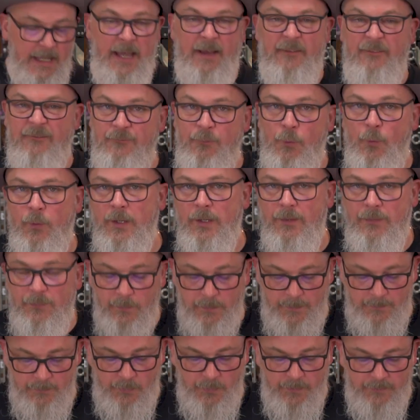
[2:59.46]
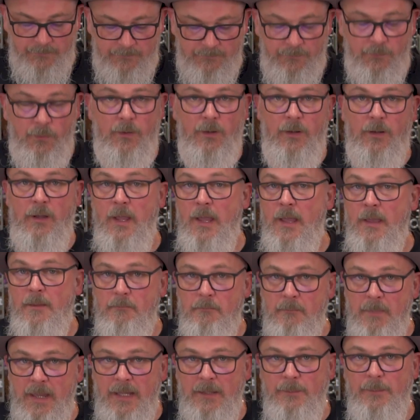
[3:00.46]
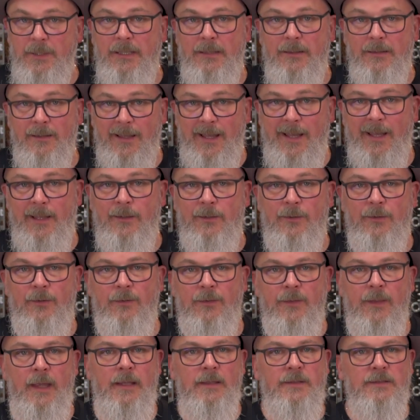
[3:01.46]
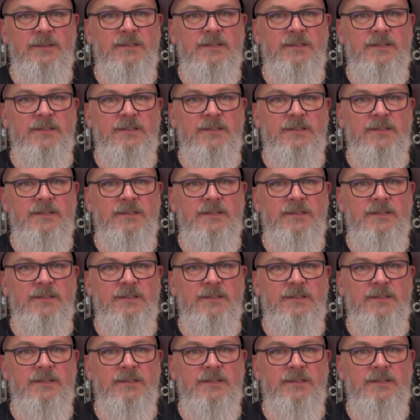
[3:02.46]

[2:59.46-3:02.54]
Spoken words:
at 43.4, may be lighter than